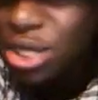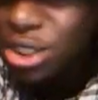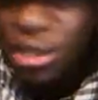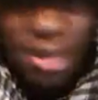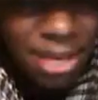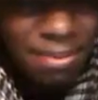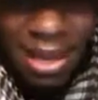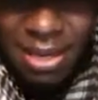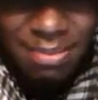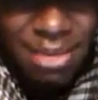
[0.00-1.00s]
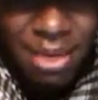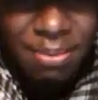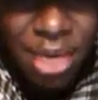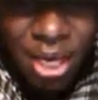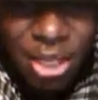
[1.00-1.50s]
don't get mad at me
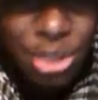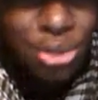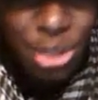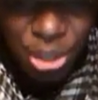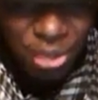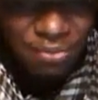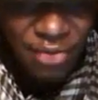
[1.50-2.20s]
because you're a dirt